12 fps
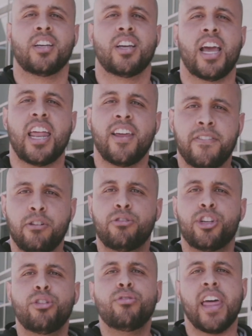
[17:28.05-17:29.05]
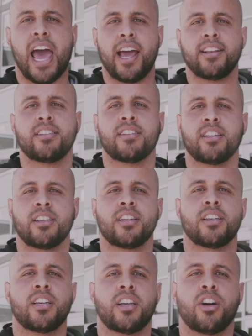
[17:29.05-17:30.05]
And if you do that,
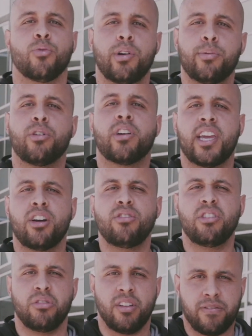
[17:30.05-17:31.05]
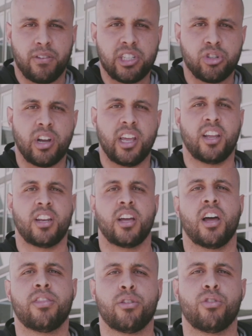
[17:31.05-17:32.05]
we will kill you," the frustrated
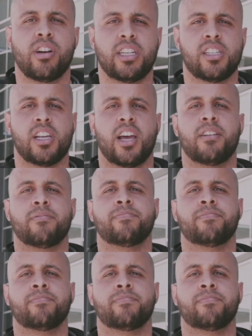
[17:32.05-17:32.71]
authorities said.